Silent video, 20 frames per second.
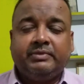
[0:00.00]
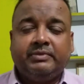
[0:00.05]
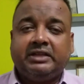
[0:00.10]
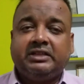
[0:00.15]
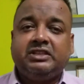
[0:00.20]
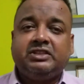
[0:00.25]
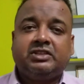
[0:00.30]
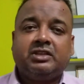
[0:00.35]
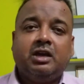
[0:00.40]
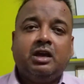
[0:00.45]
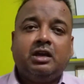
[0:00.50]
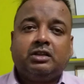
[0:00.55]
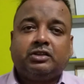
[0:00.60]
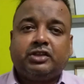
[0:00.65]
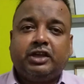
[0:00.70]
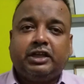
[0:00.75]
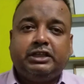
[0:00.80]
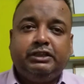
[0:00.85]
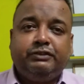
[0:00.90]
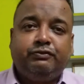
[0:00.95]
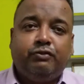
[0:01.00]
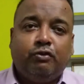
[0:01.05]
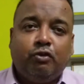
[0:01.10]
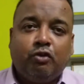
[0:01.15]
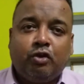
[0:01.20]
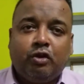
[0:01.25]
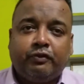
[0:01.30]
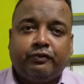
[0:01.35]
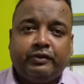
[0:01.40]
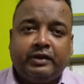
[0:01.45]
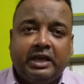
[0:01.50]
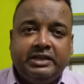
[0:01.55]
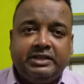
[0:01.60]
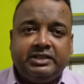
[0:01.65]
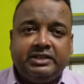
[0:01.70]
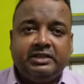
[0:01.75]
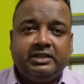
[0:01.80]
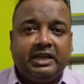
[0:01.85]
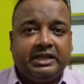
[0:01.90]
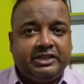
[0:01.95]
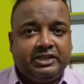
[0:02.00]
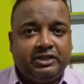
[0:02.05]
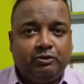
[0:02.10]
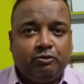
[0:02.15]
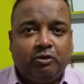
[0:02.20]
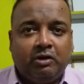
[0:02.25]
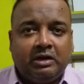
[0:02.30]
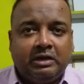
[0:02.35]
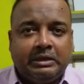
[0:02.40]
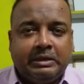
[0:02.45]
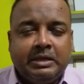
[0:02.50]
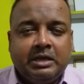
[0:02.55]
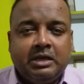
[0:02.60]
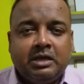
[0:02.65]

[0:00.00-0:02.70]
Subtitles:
that is 34 of 1991,